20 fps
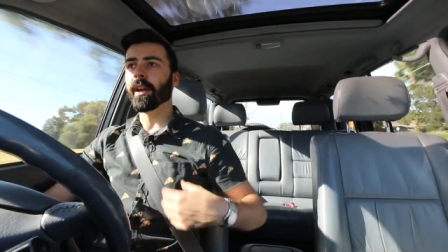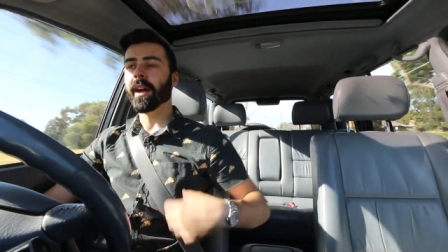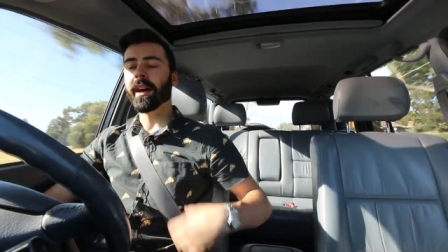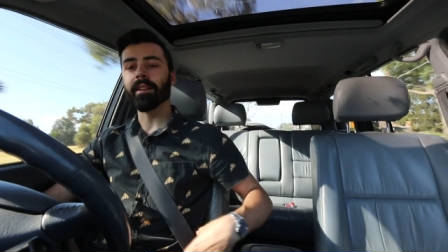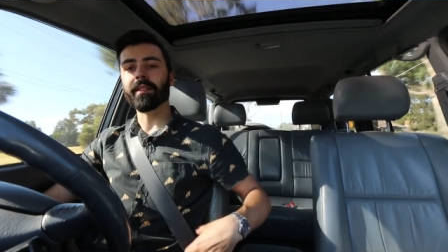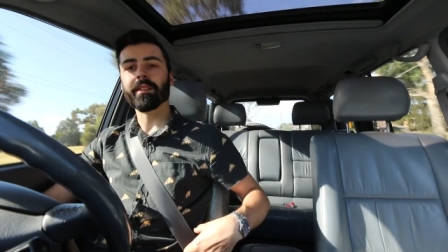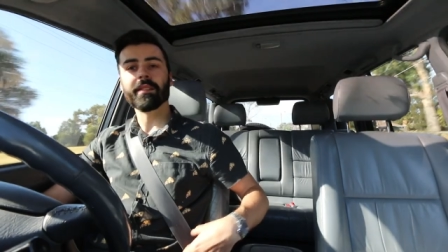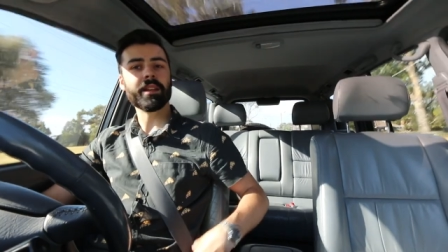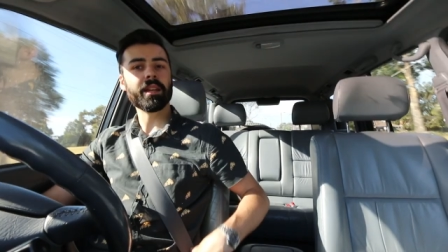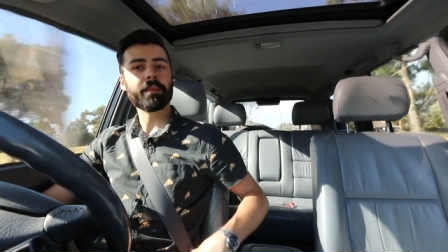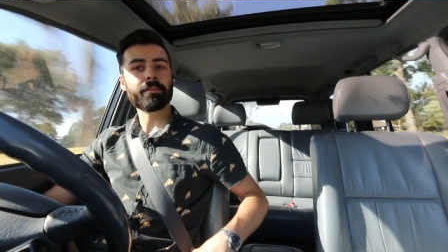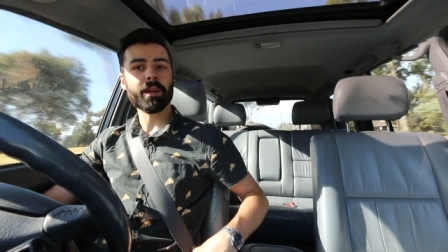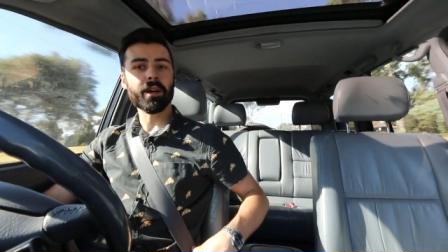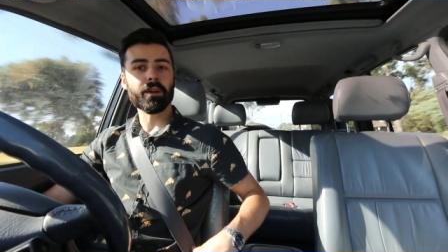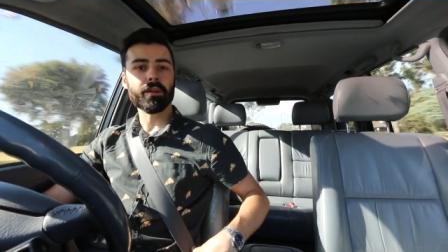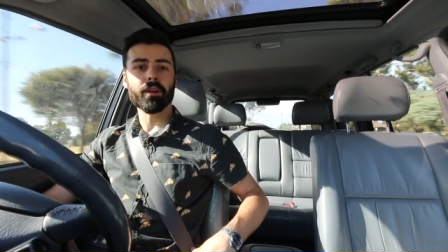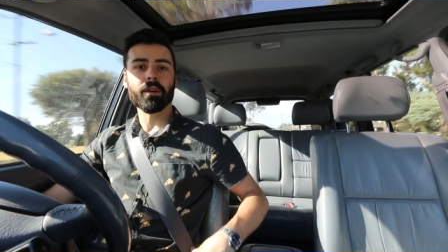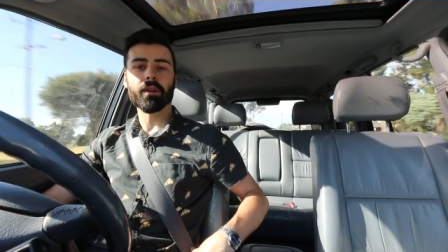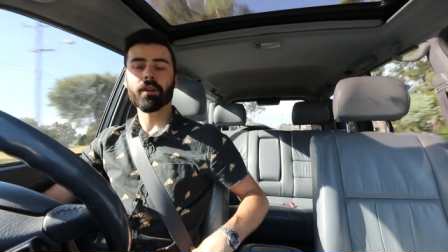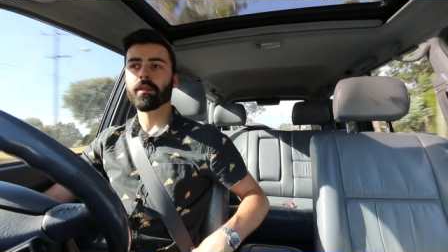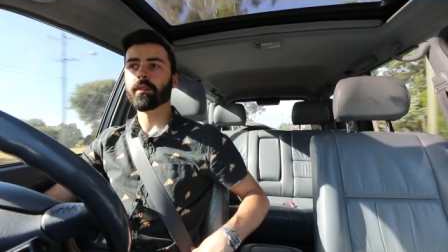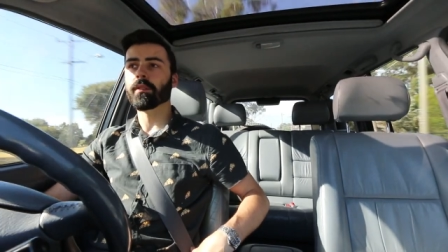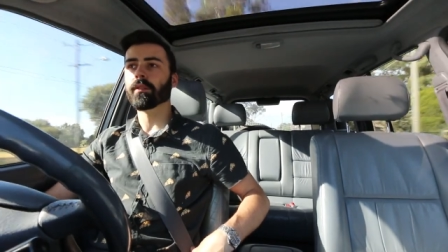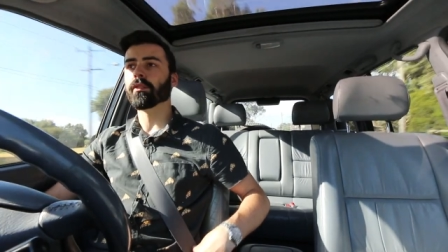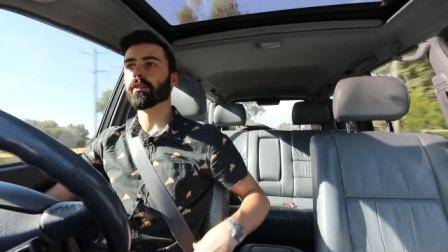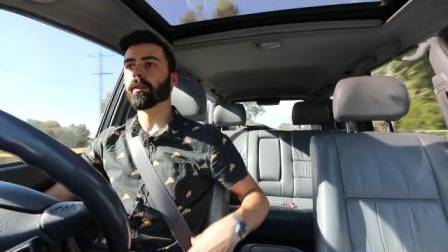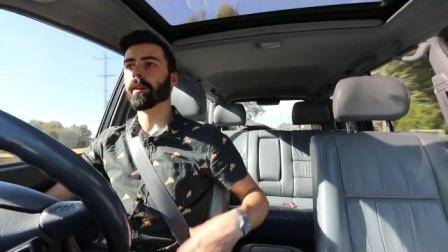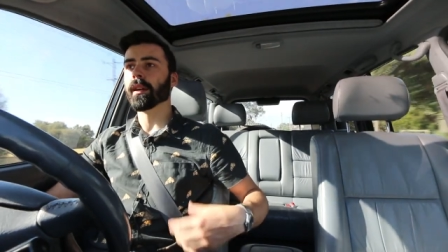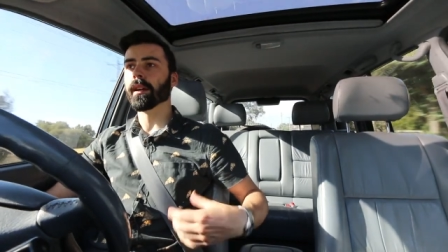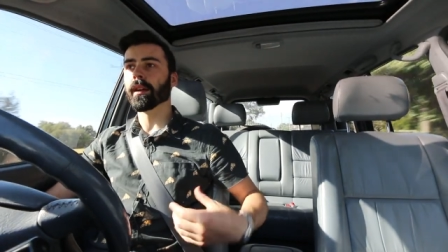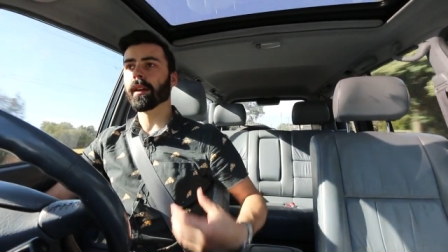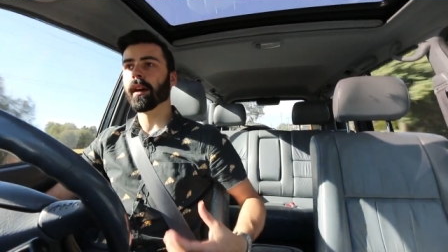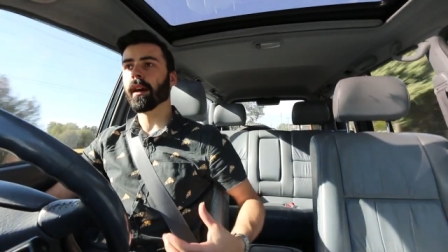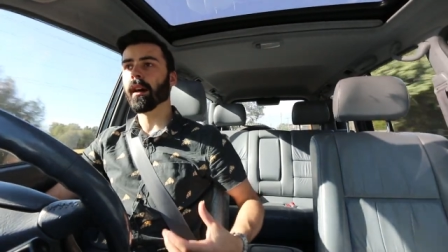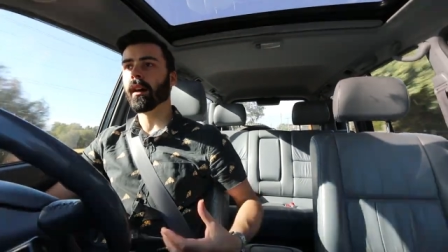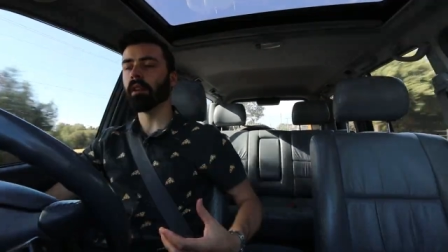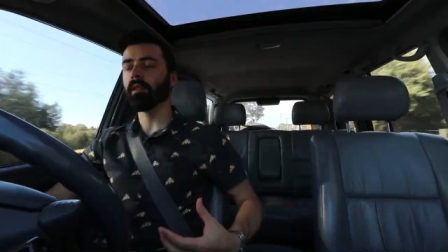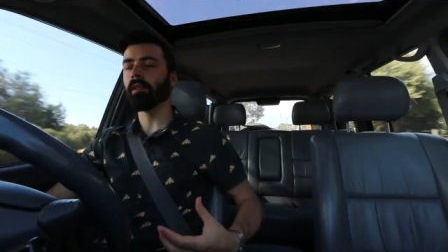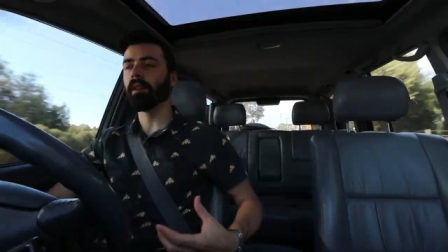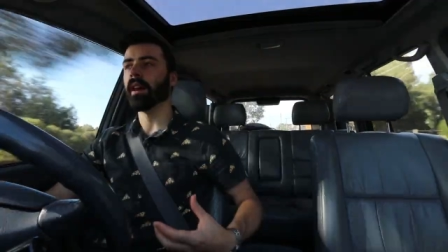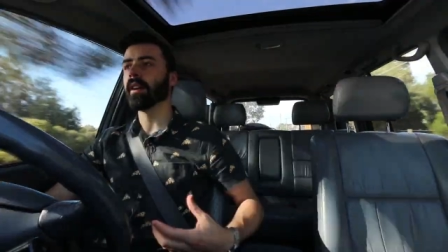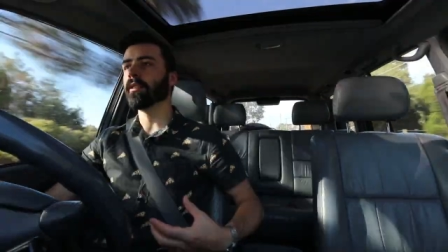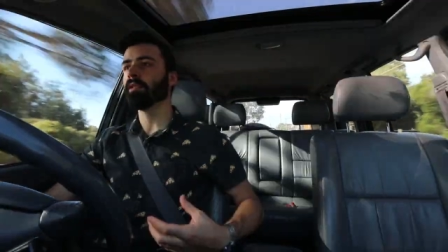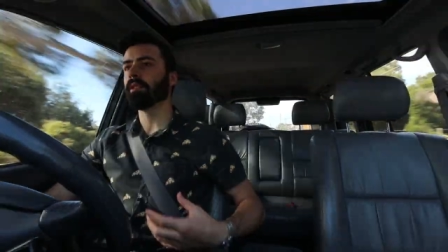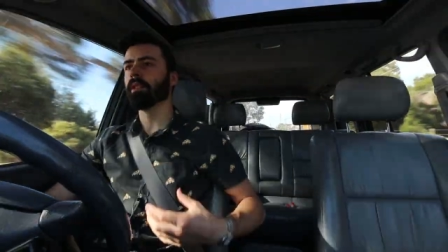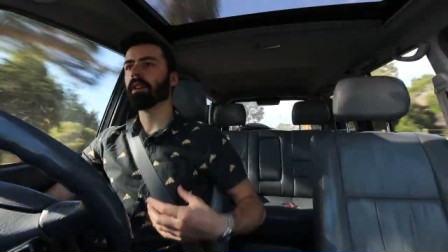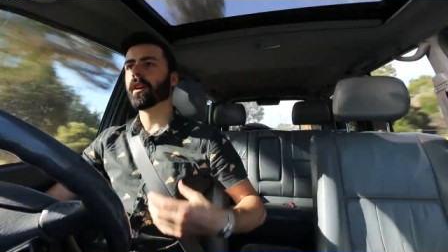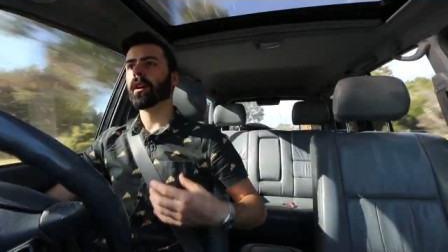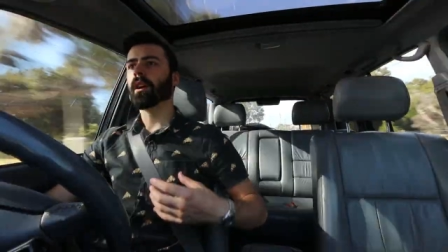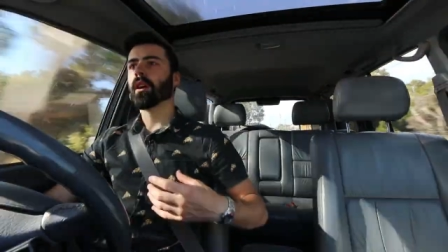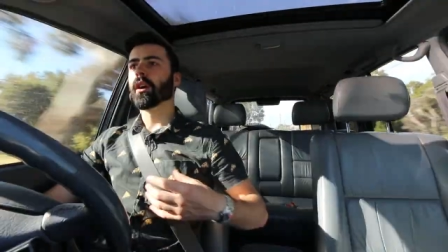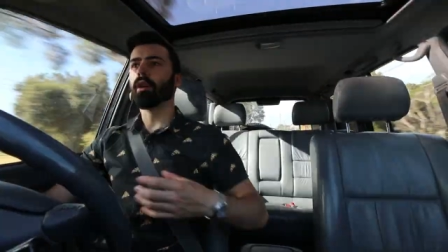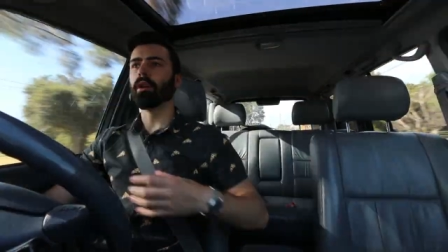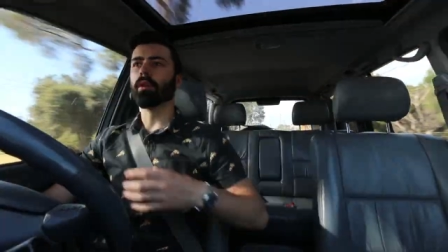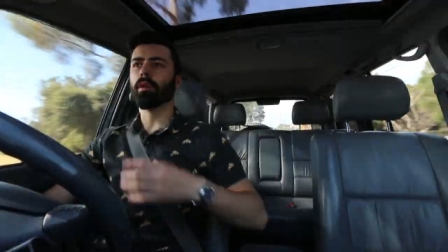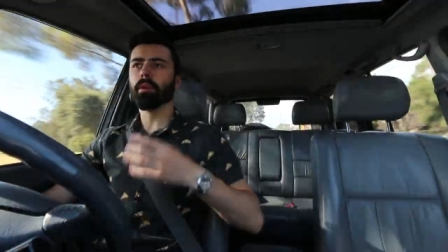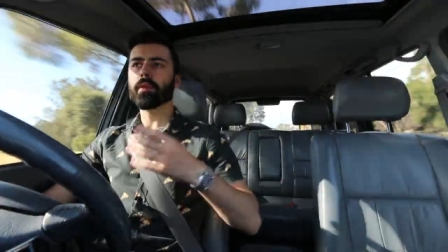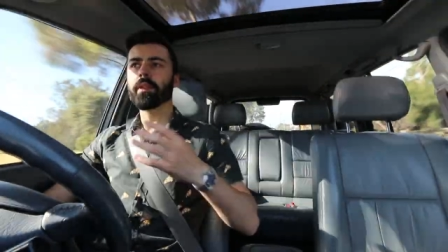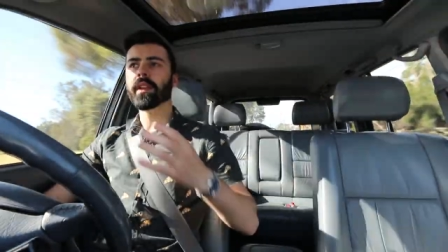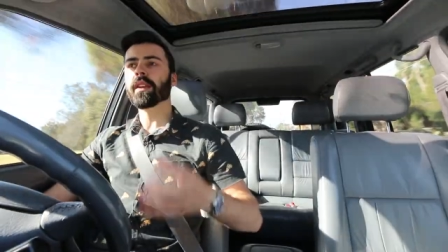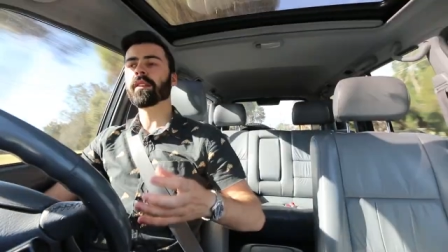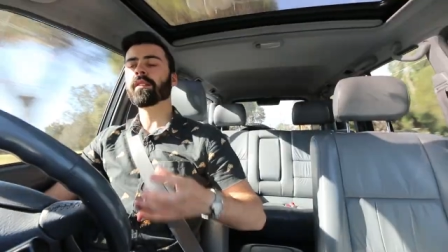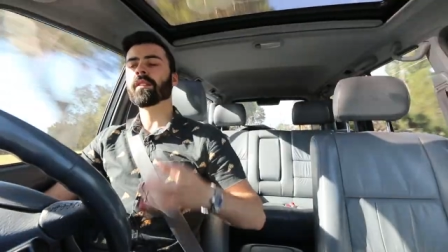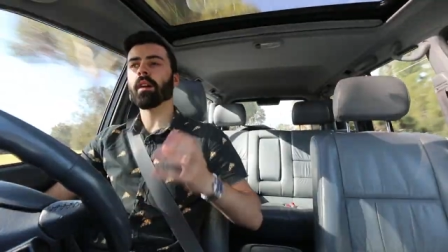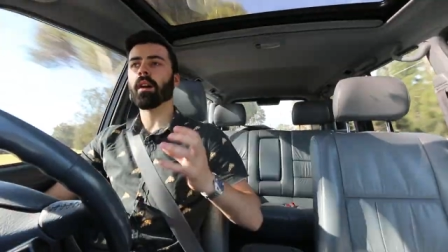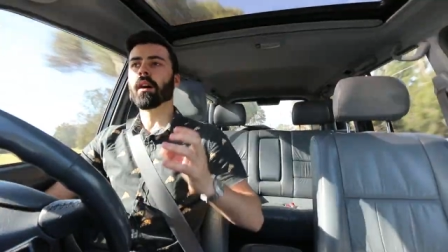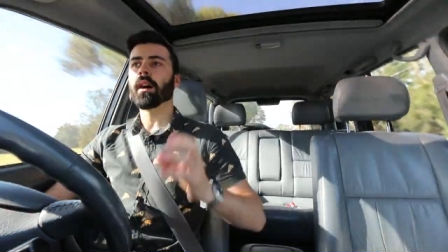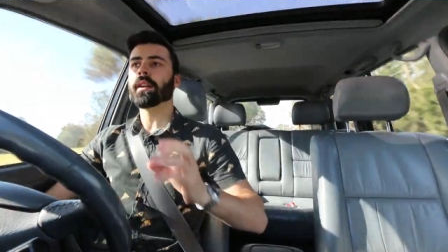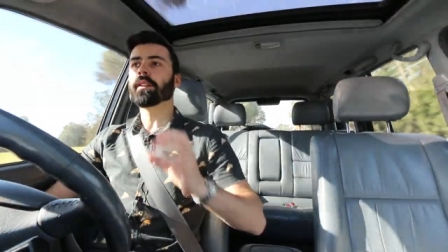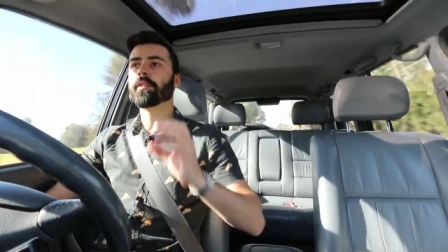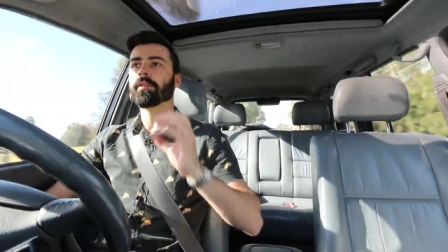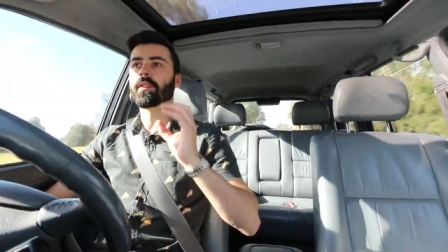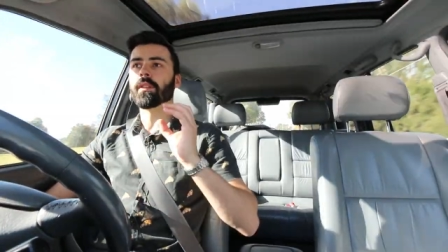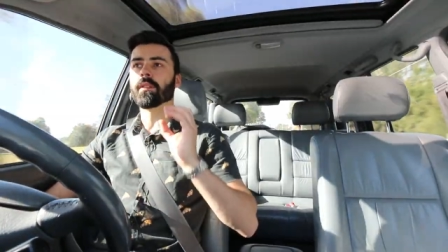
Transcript: had a seatbelt on during a car crash, and all these kind of